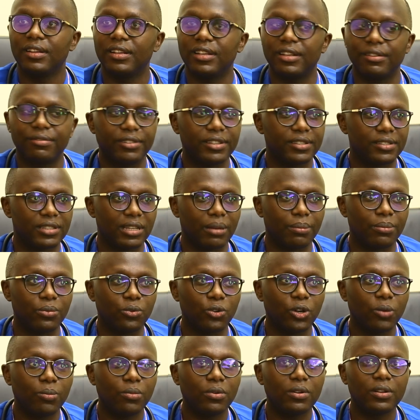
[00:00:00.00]
If it's
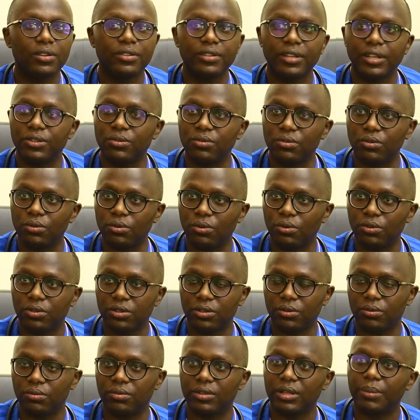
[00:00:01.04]
abnormal, then you go
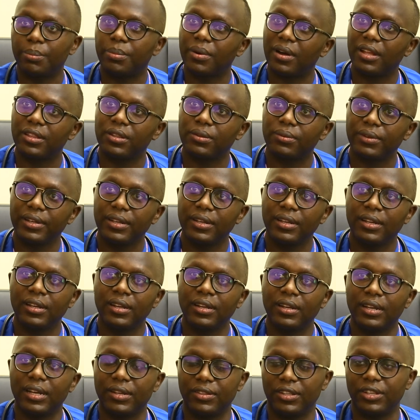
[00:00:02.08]
through the pathway
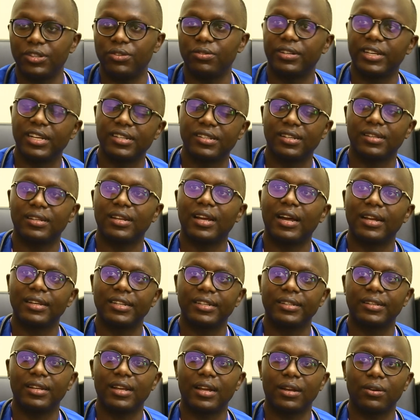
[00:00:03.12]
and then you get an
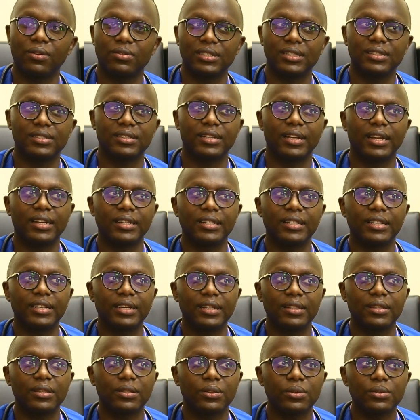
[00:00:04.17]
early diagnosis. And
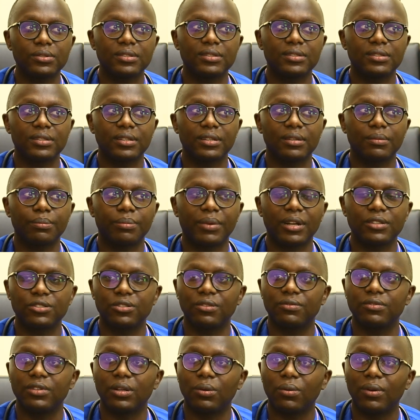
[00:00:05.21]
in those
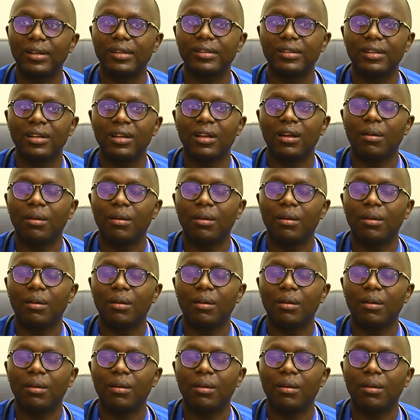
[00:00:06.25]
parts of the world,